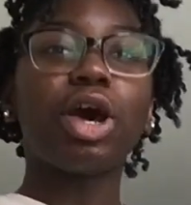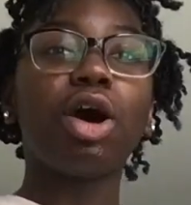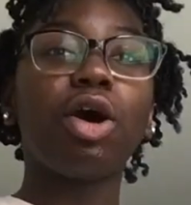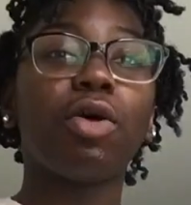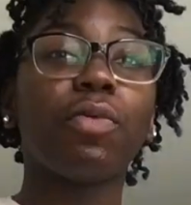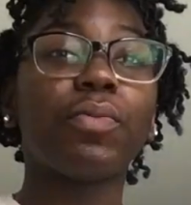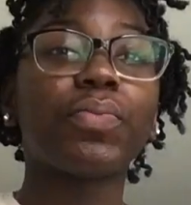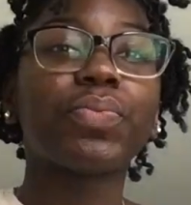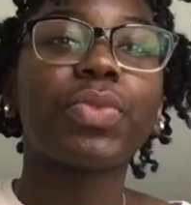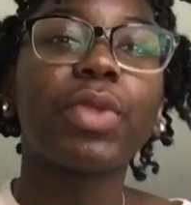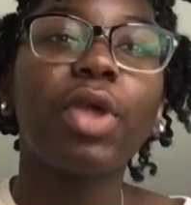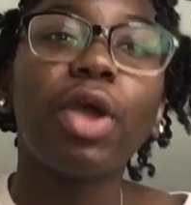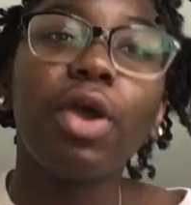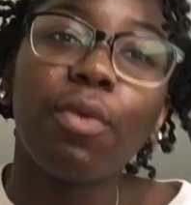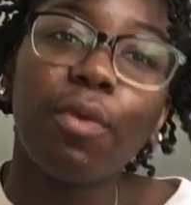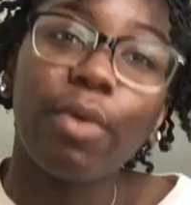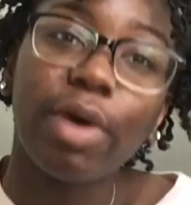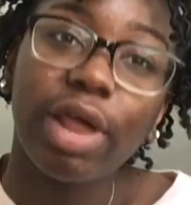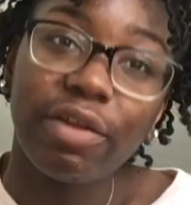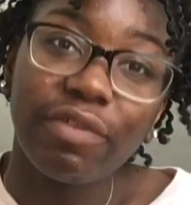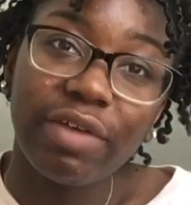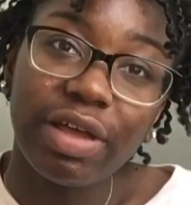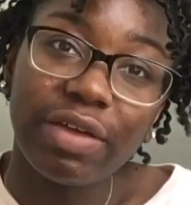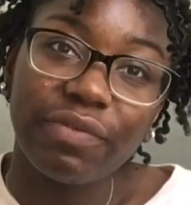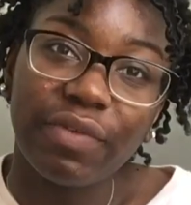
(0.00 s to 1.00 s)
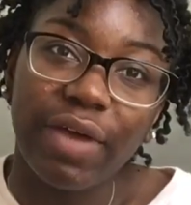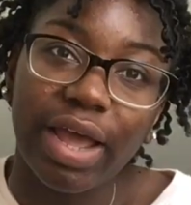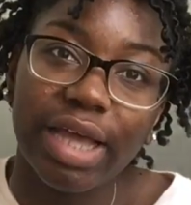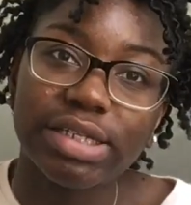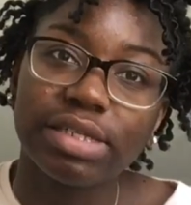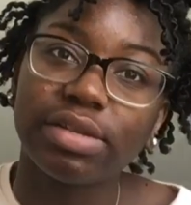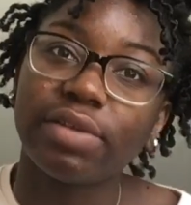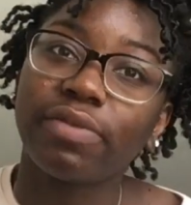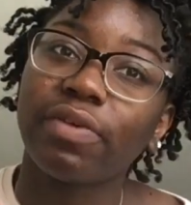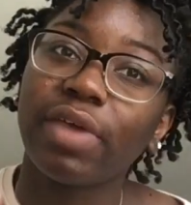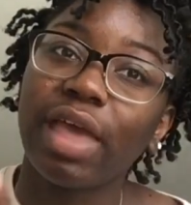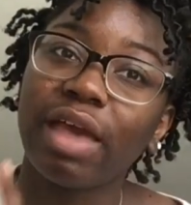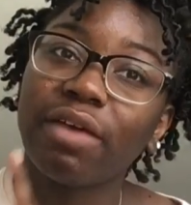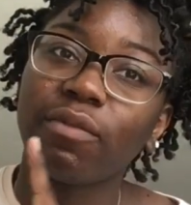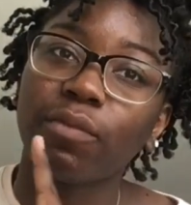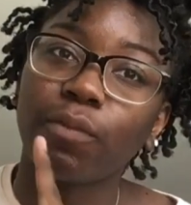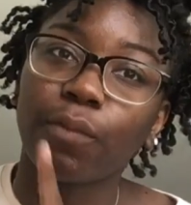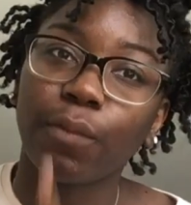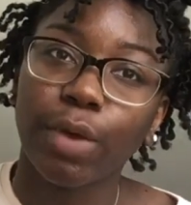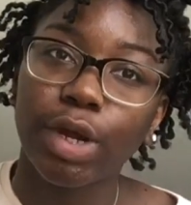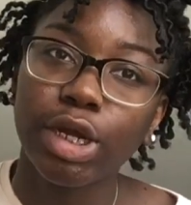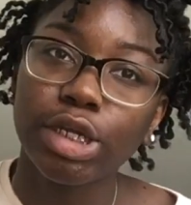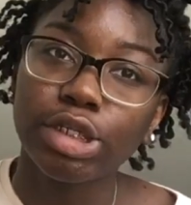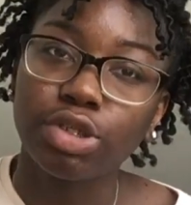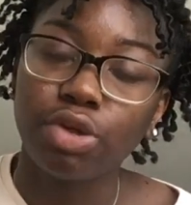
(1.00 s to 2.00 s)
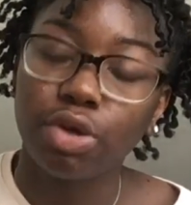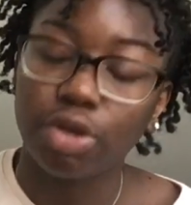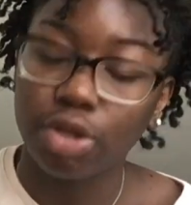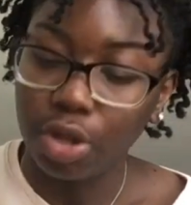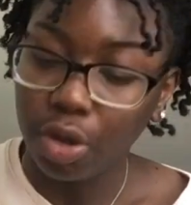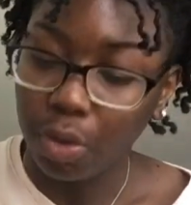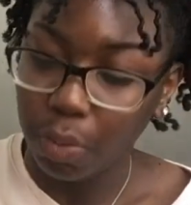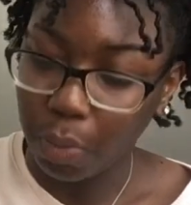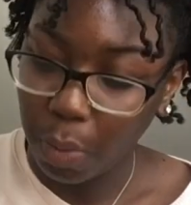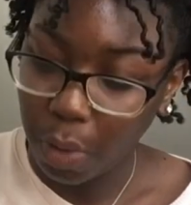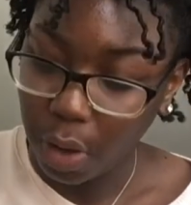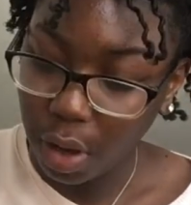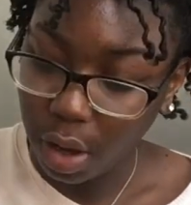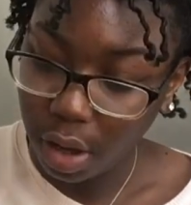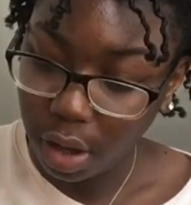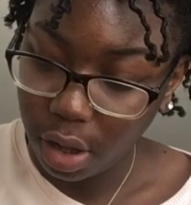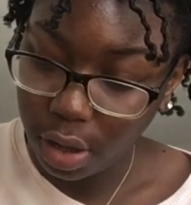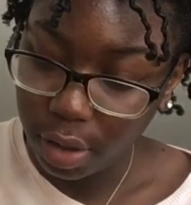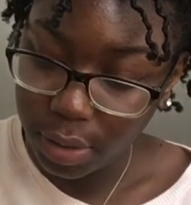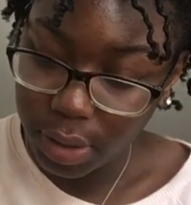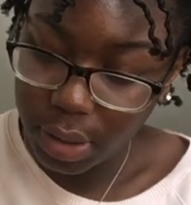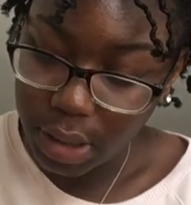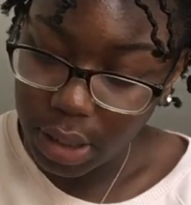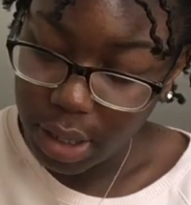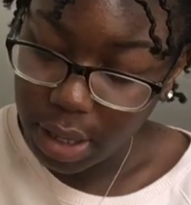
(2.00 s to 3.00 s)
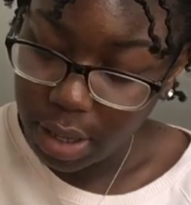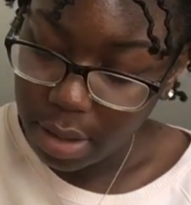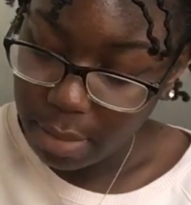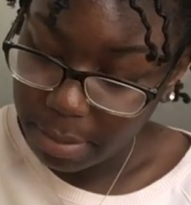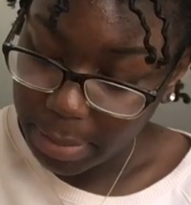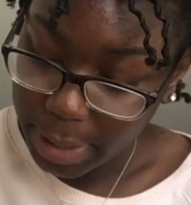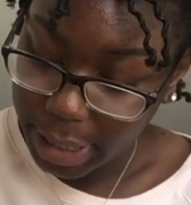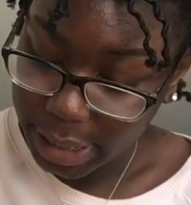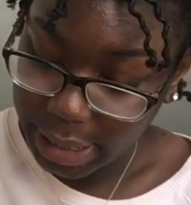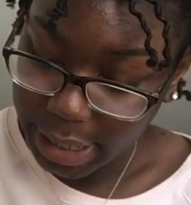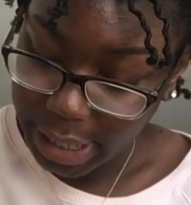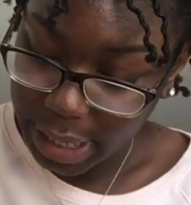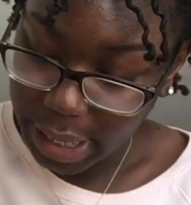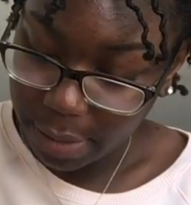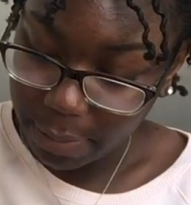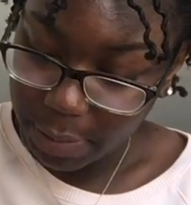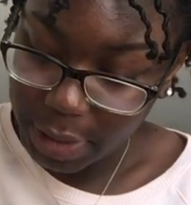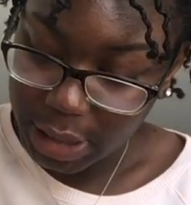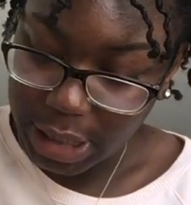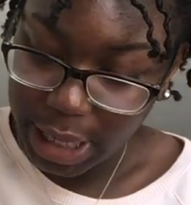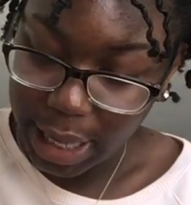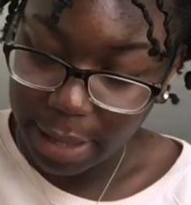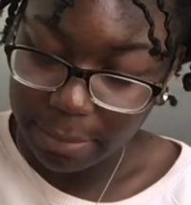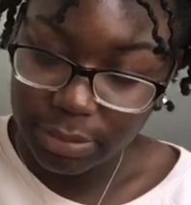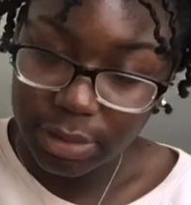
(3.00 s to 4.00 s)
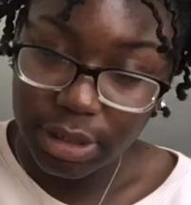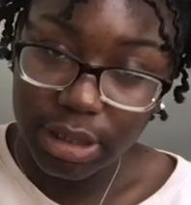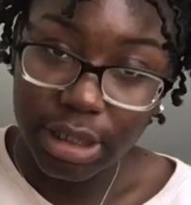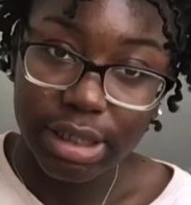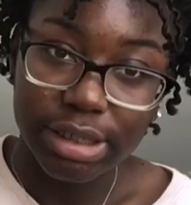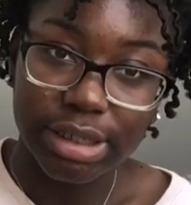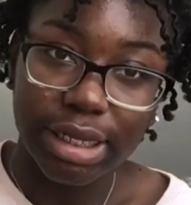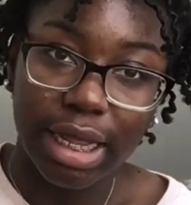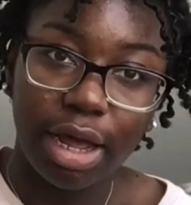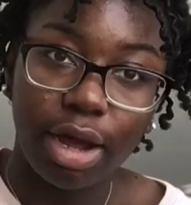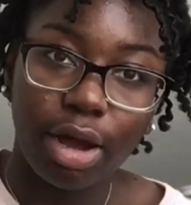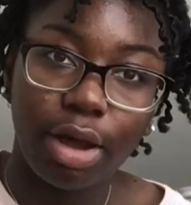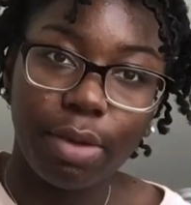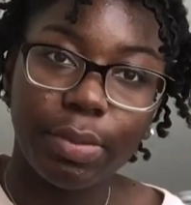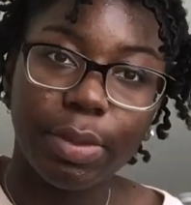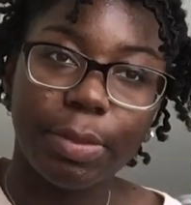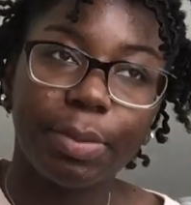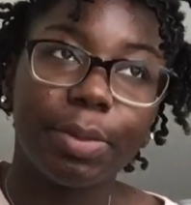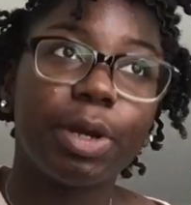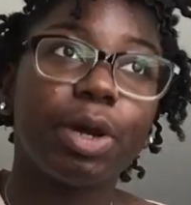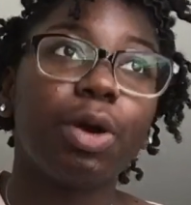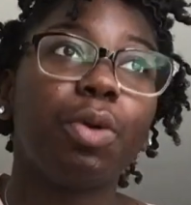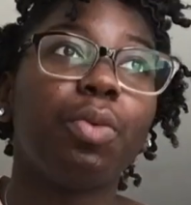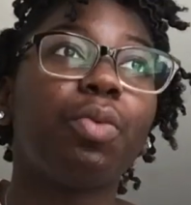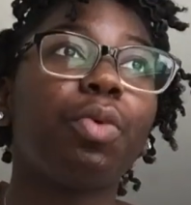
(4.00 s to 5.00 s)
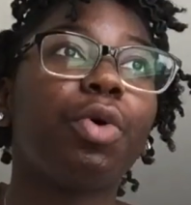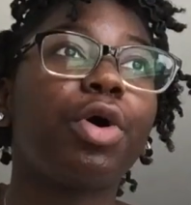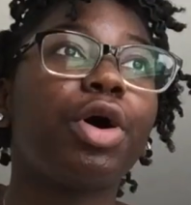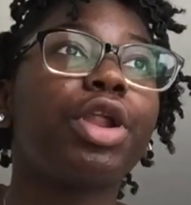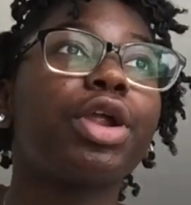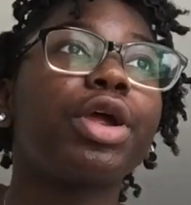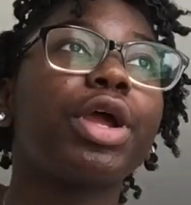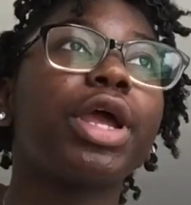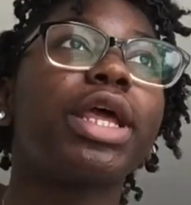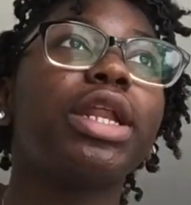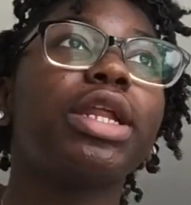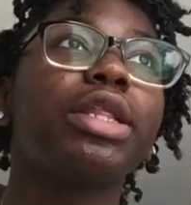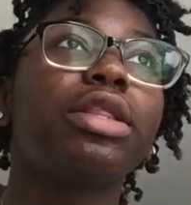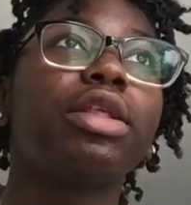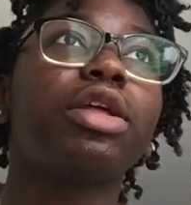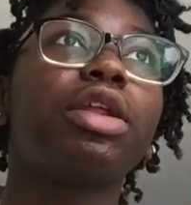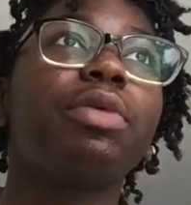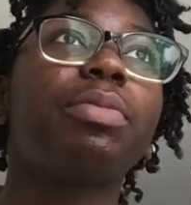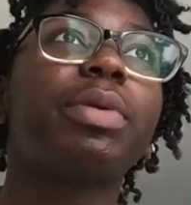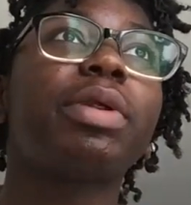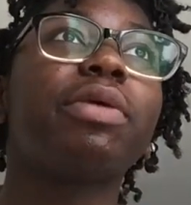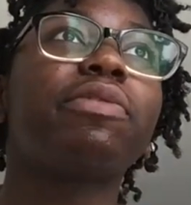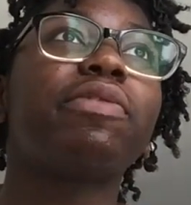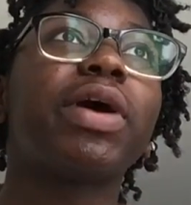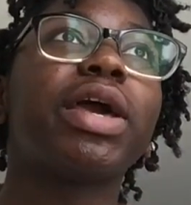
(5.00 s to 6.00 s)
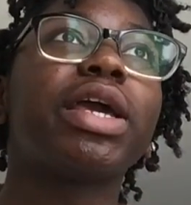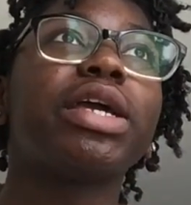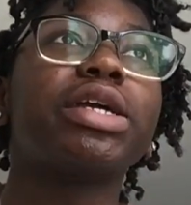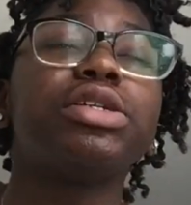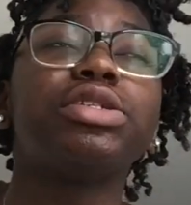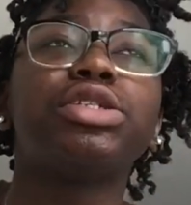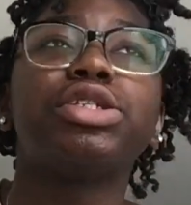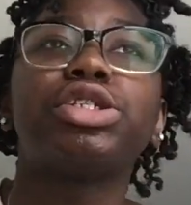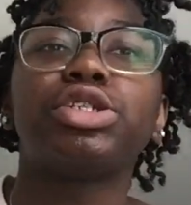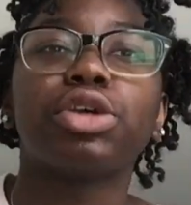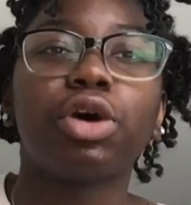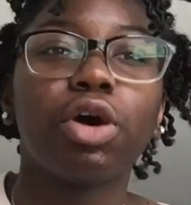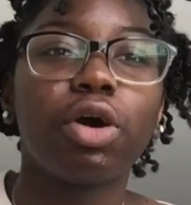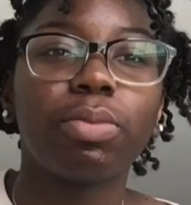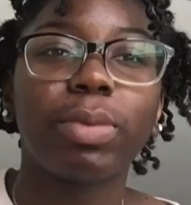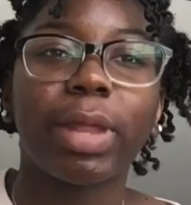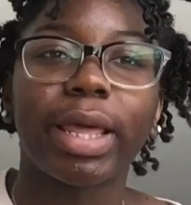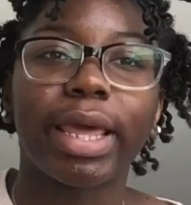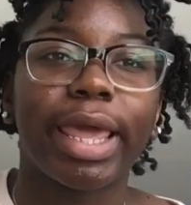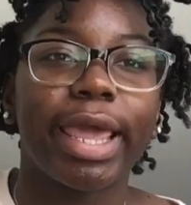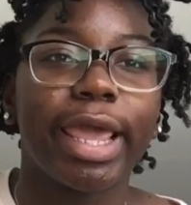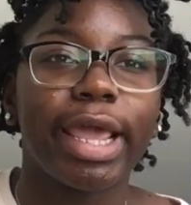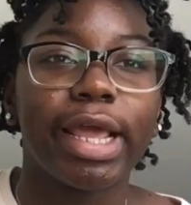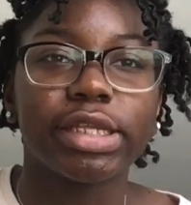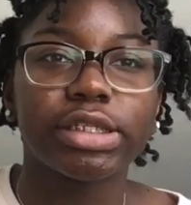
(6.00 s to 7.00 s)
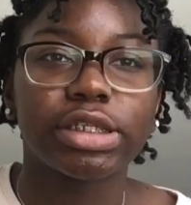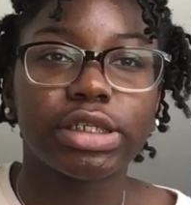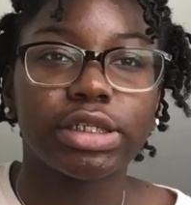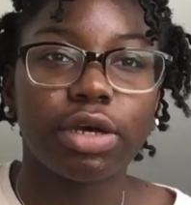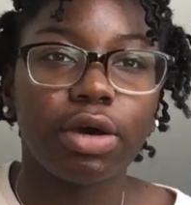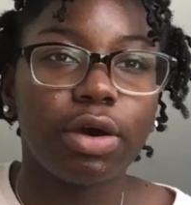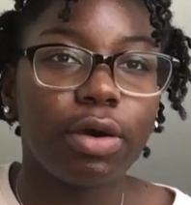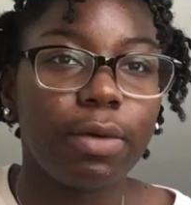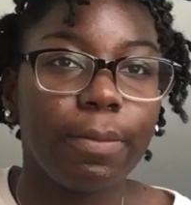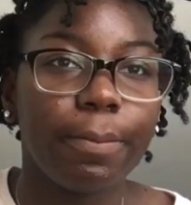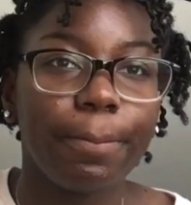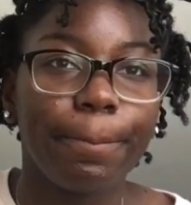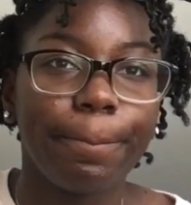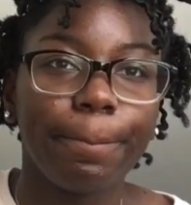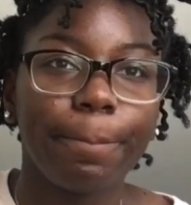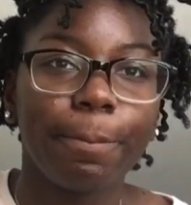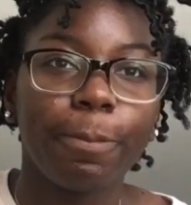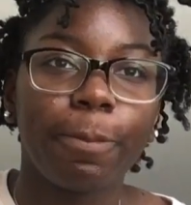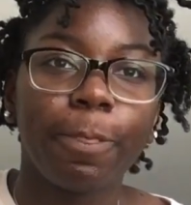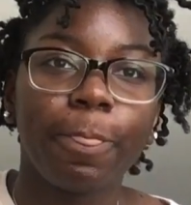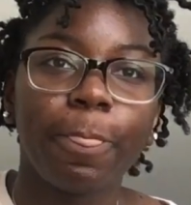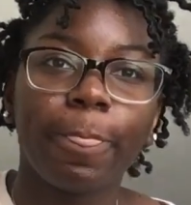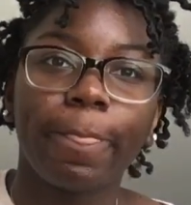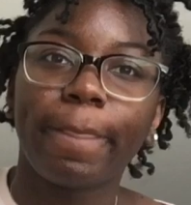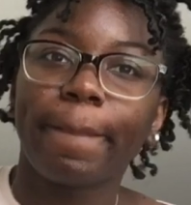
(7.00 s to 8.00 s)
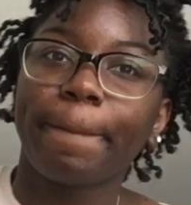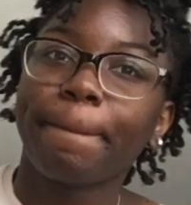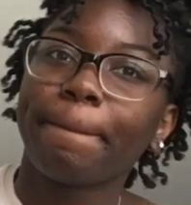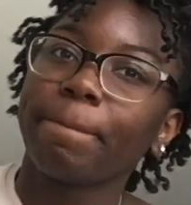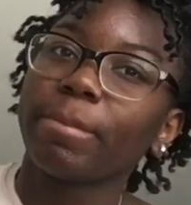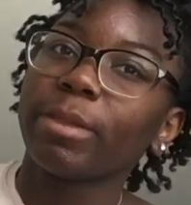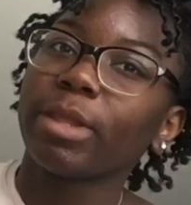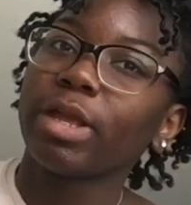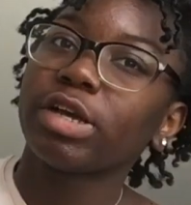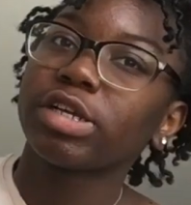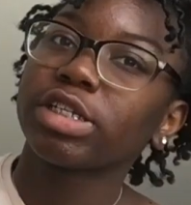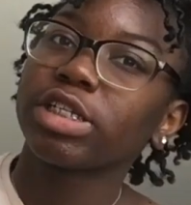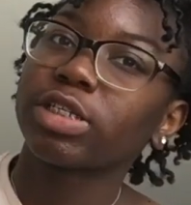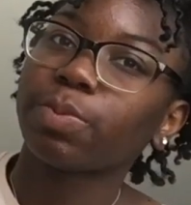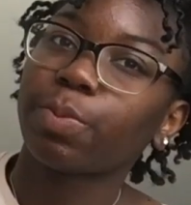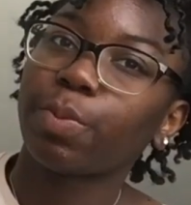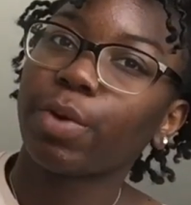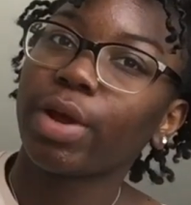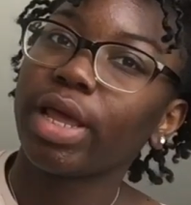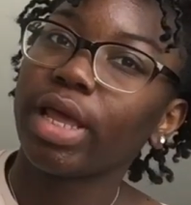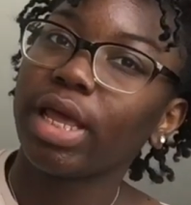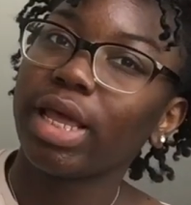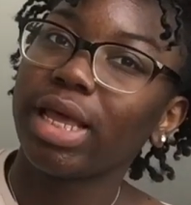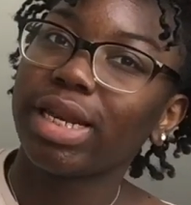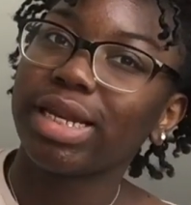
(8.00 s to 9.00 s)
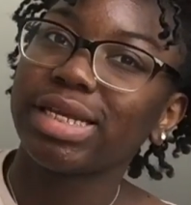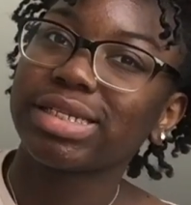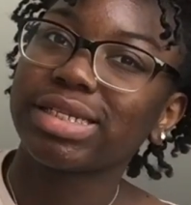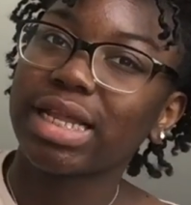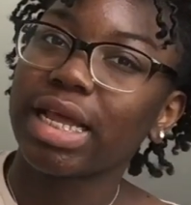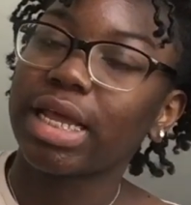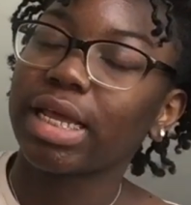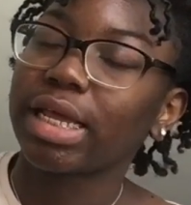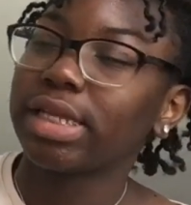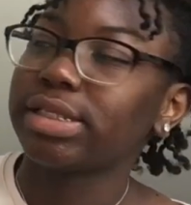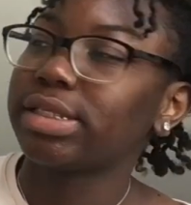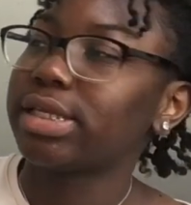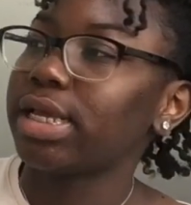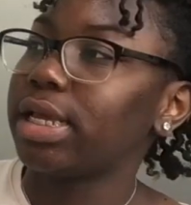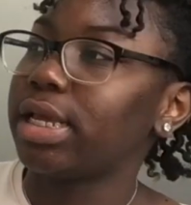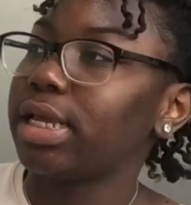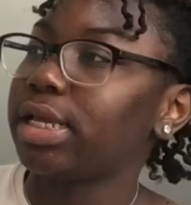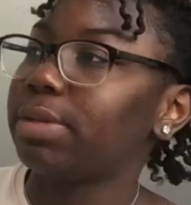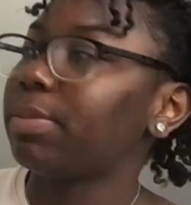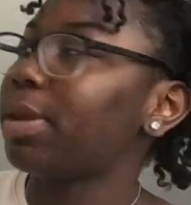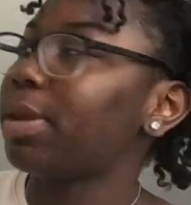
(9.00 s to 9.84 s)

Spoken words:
Oh, word of advice, if you have words on your wall, my dad, we empty this out and we put water and a little bit of like soap, like hand soap, spray it. And it's like, it